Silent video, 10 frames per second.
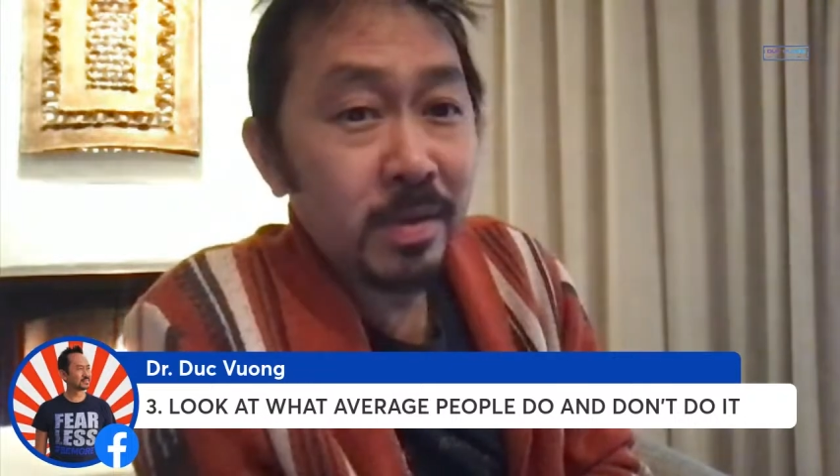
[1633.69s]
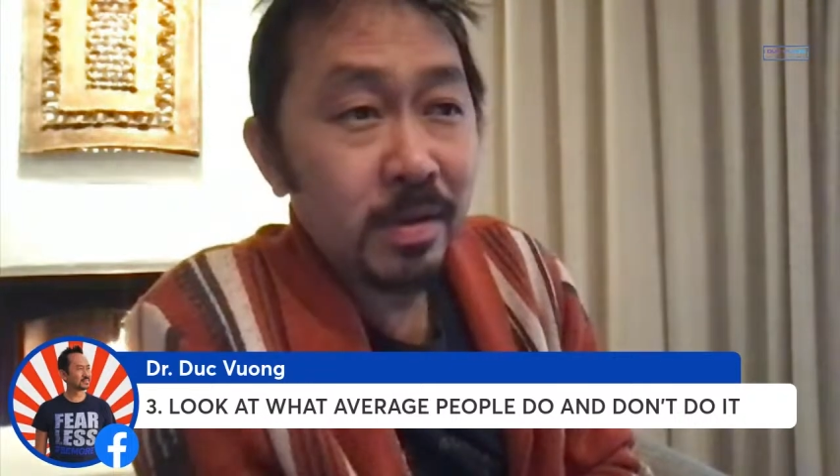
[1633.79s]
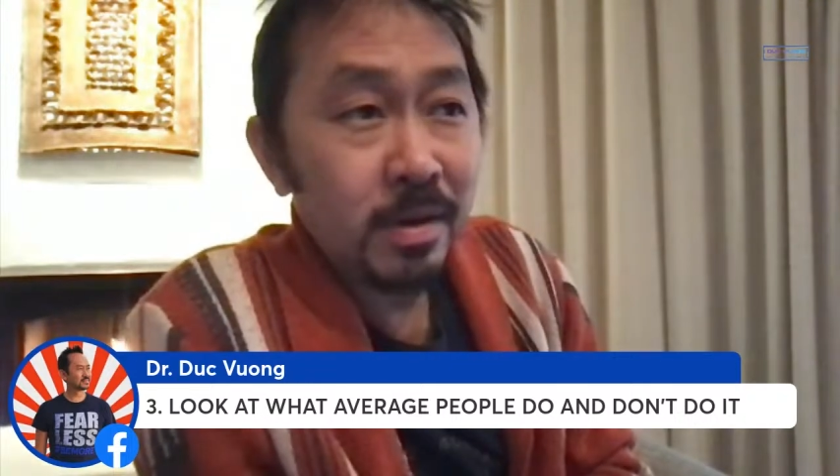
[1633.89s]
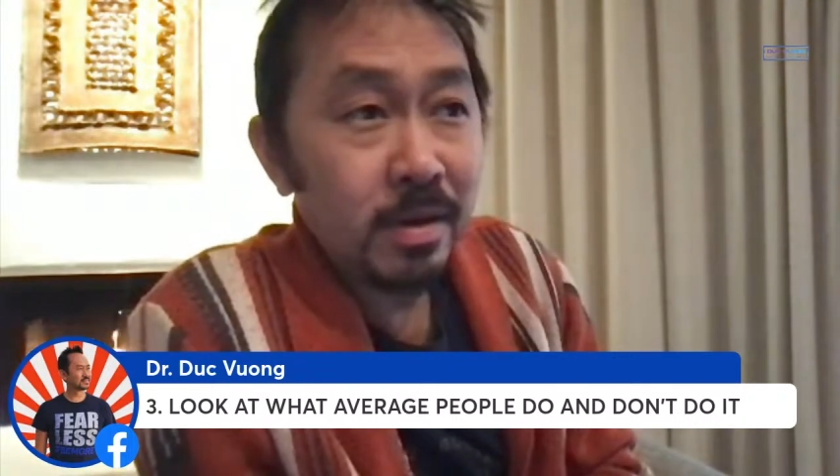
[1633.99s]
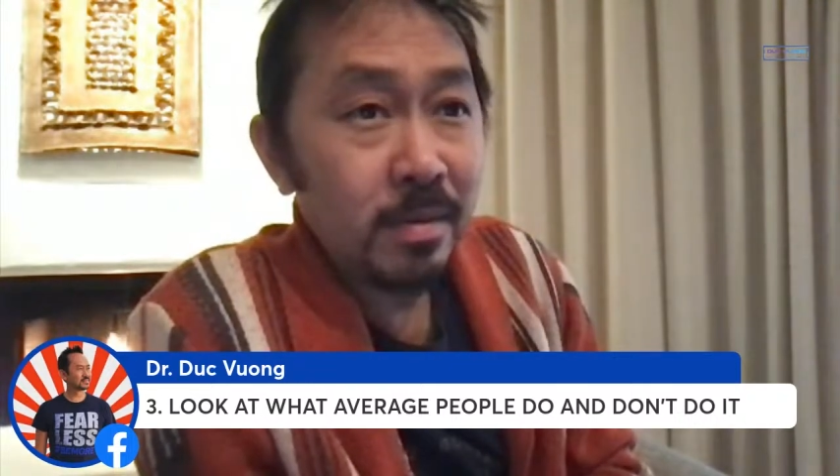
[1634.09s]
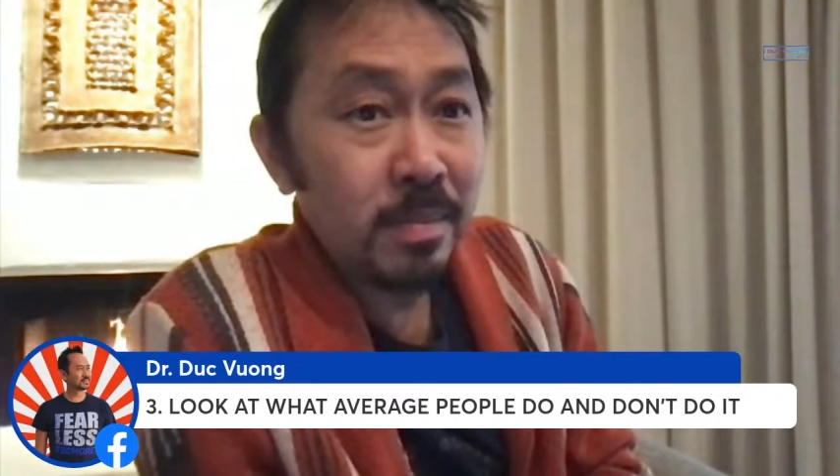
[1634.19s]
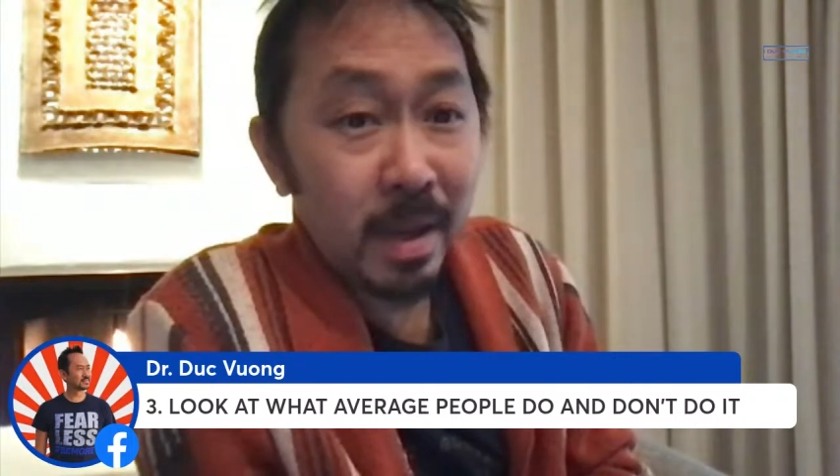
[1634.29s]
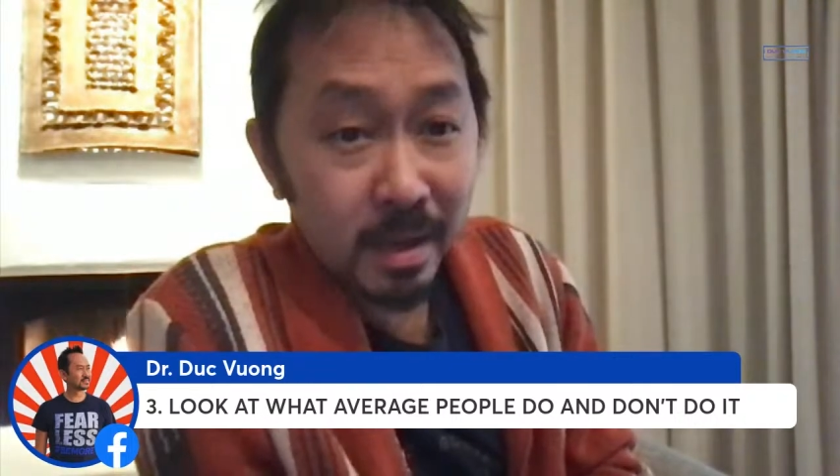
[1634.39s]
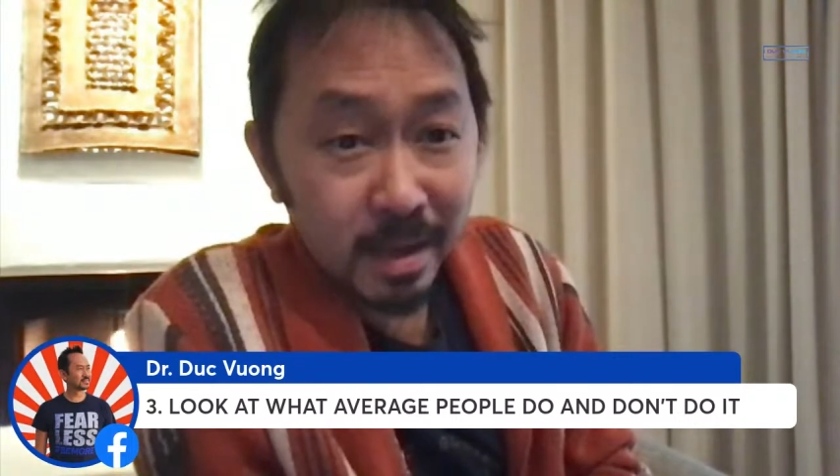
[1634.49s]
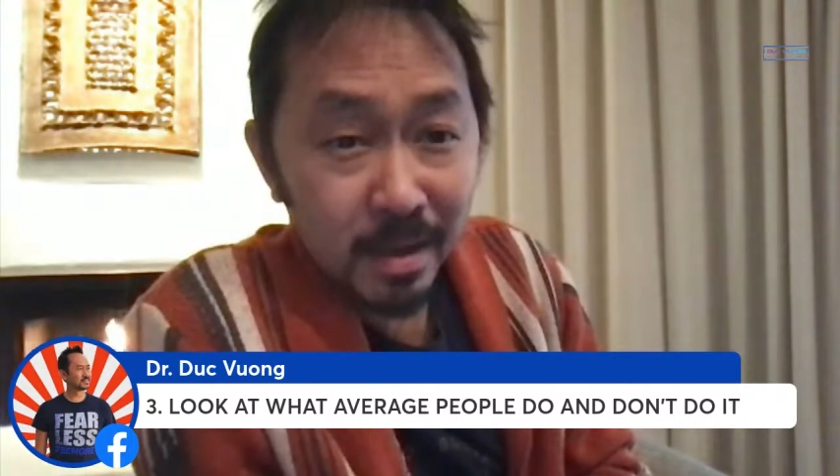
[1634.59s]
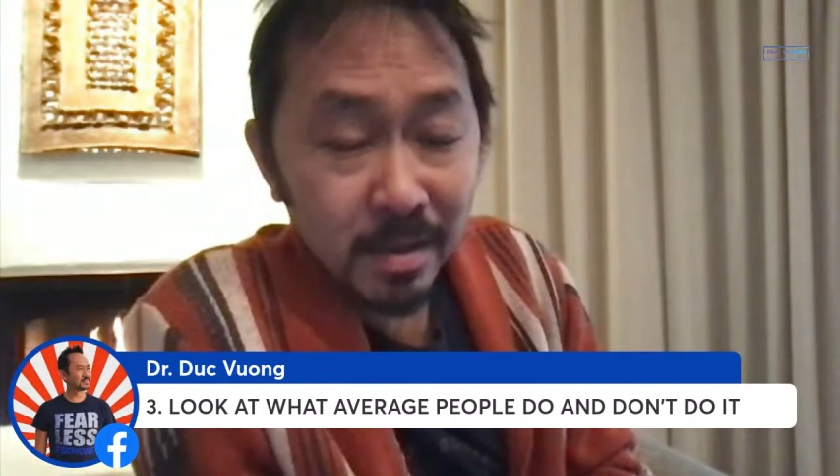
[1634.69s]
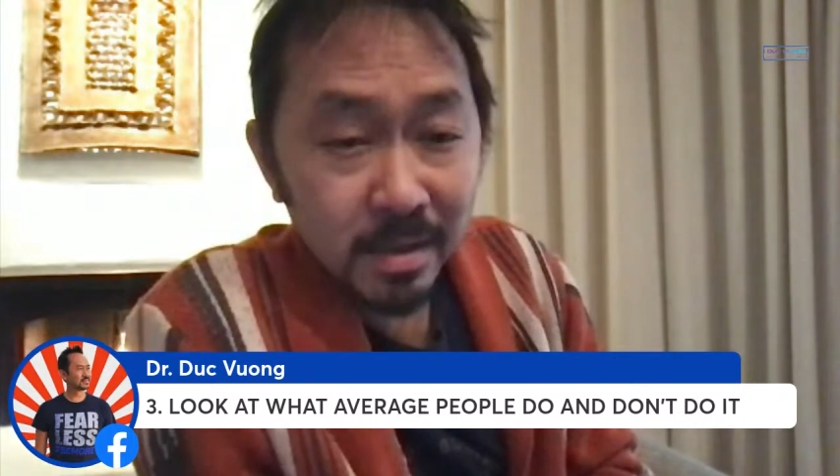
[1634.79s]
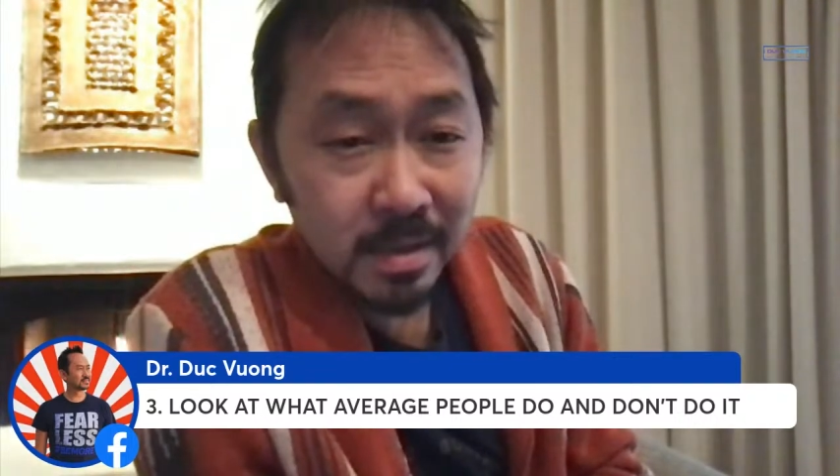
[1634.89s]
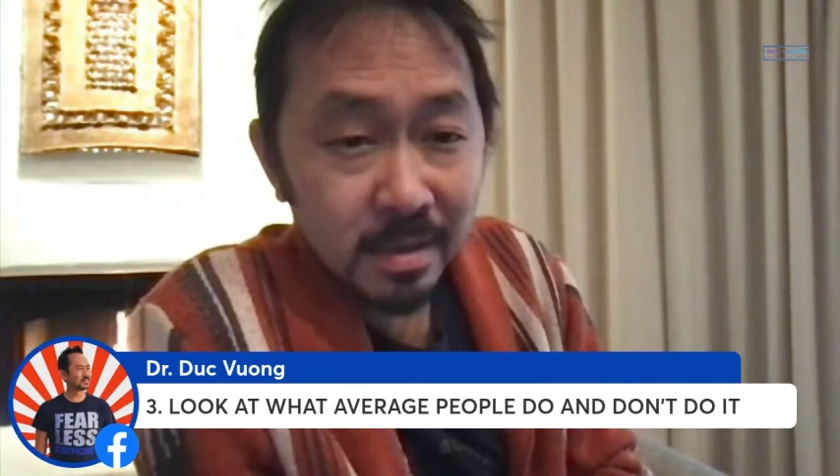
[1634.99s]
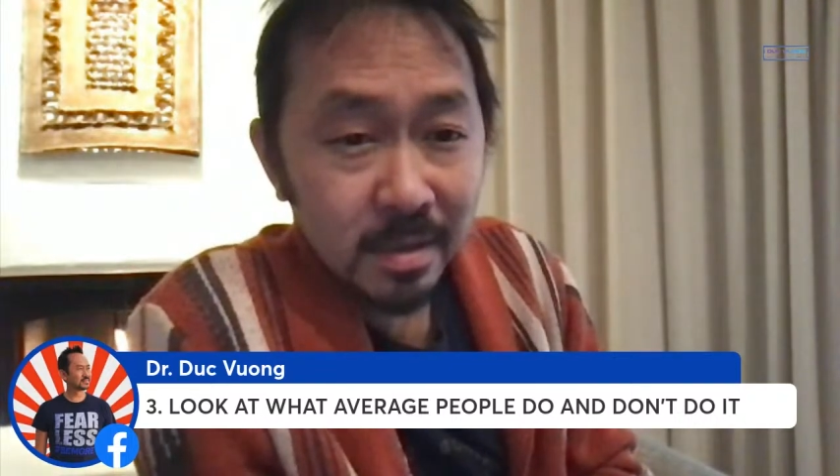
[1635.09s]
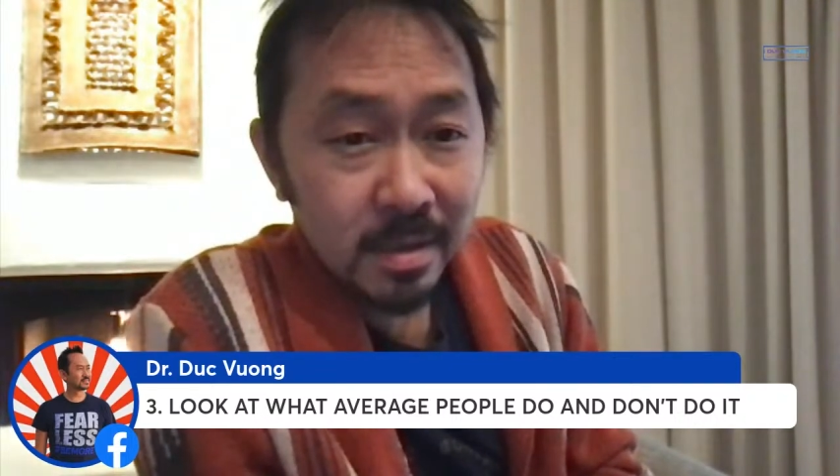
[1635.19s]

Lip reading: their bank accounts.